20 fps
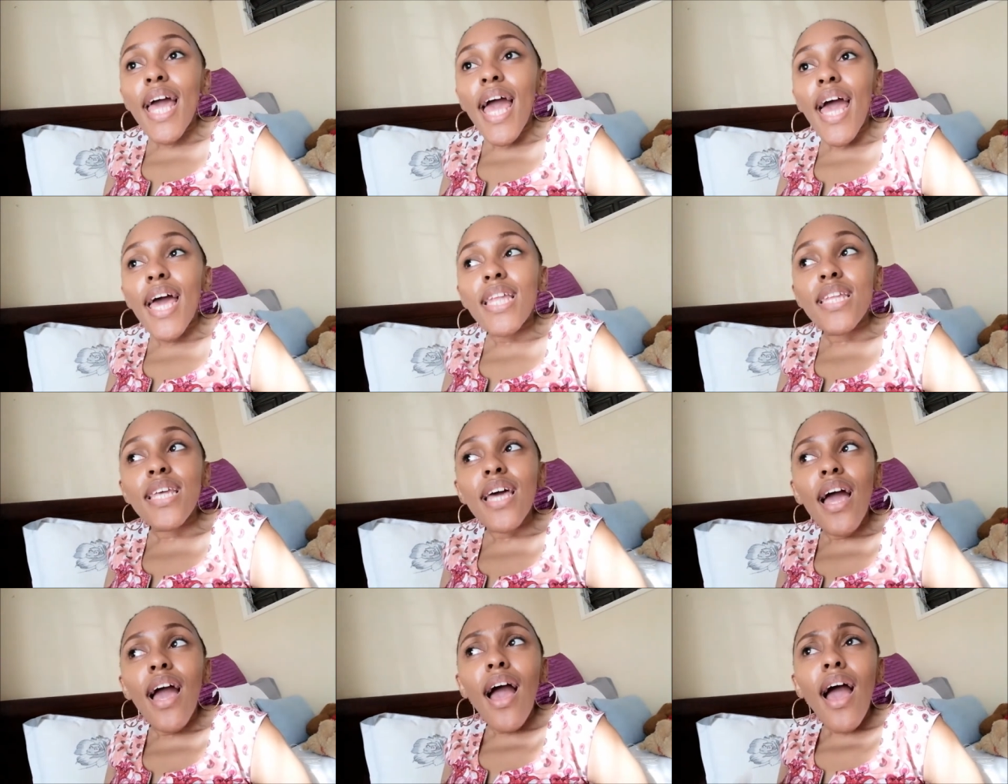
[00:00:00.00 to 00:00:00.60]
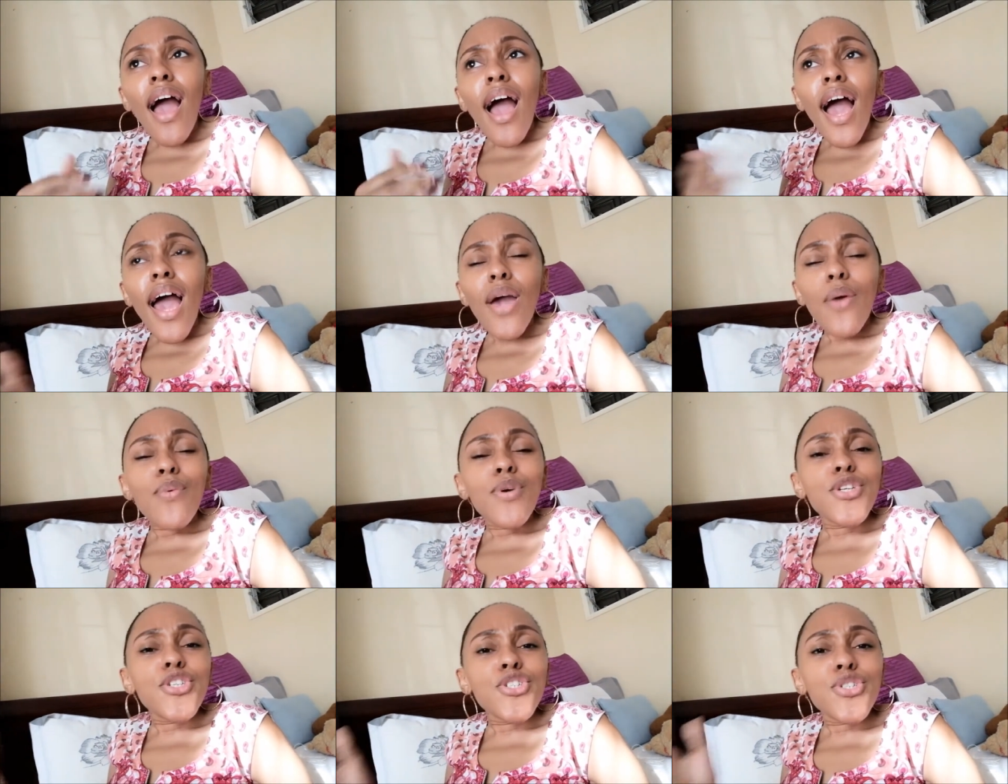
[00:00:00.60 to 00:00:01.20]
And I
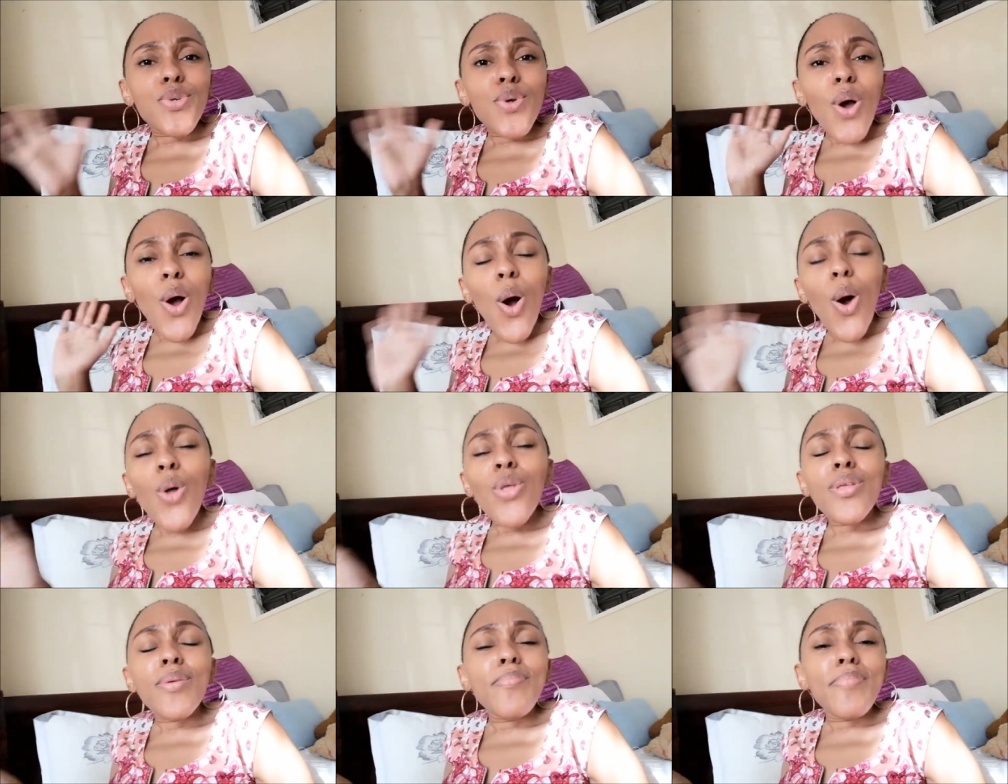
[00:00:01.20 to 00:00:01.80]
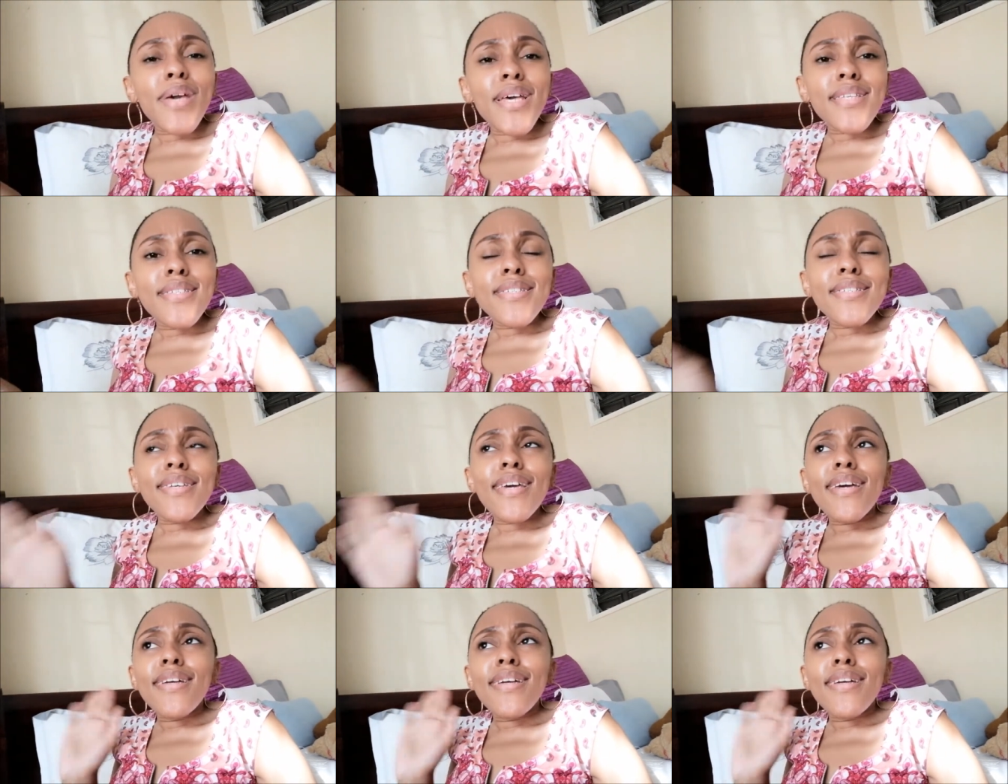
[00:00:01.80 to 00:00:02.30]
wish you all the best